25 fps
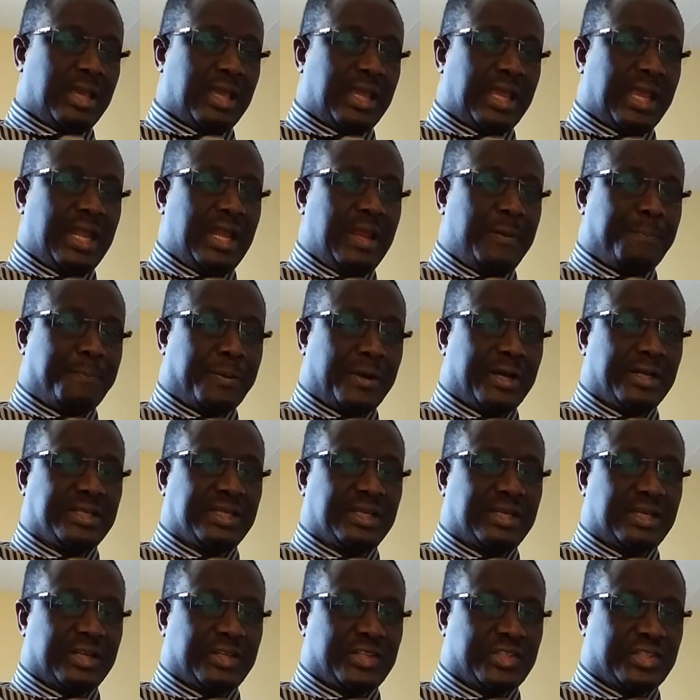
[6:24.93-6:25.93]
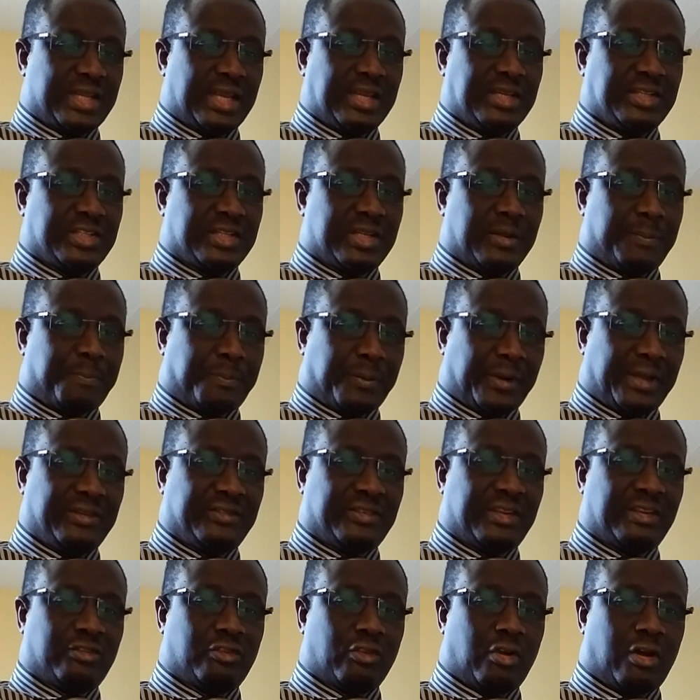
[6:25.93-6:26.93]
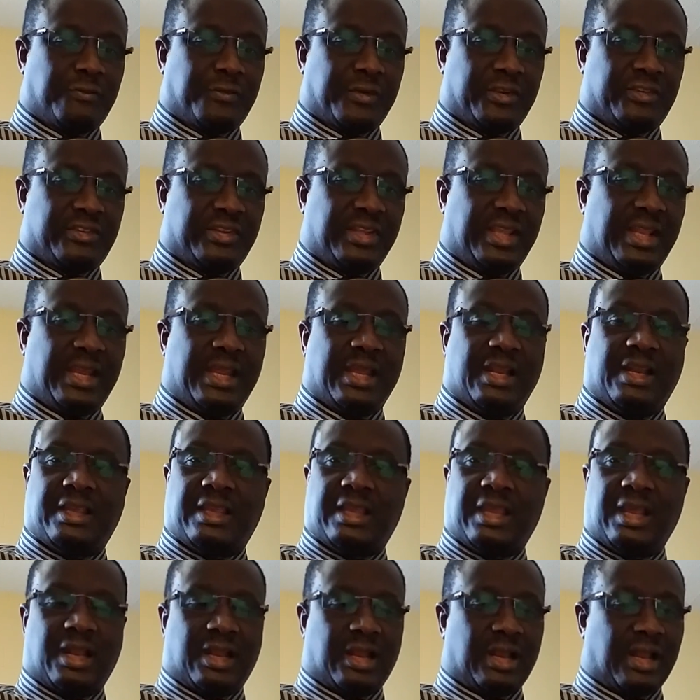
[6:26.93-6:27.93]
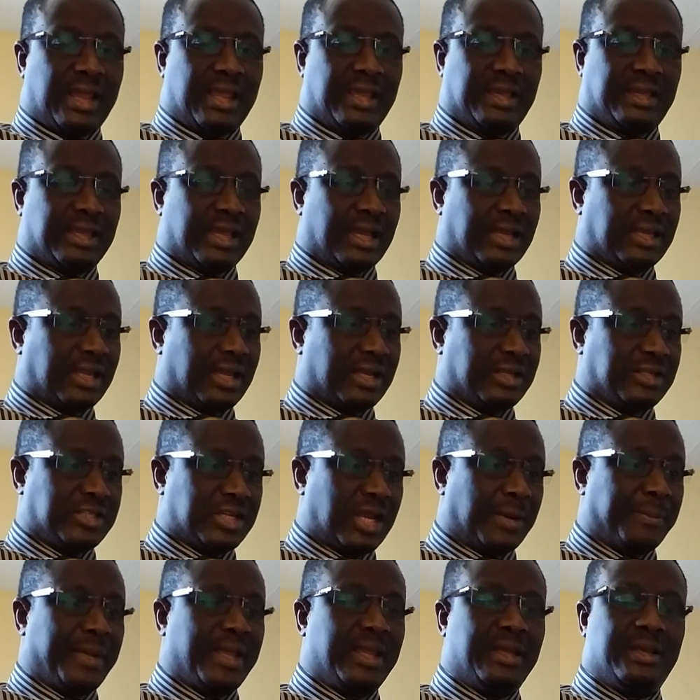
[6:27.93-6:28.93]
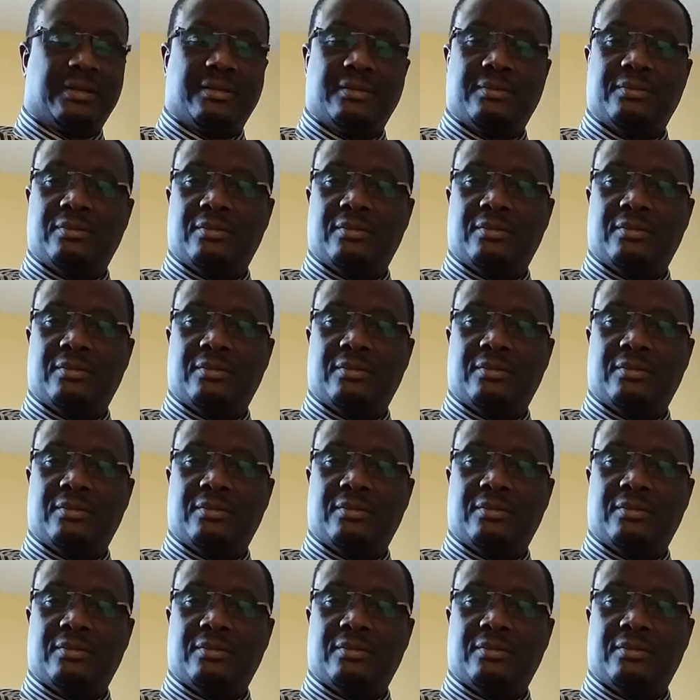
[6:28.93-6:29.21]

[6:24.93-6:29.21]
any party that sings the praises of a serial killer like Yahya Jammeh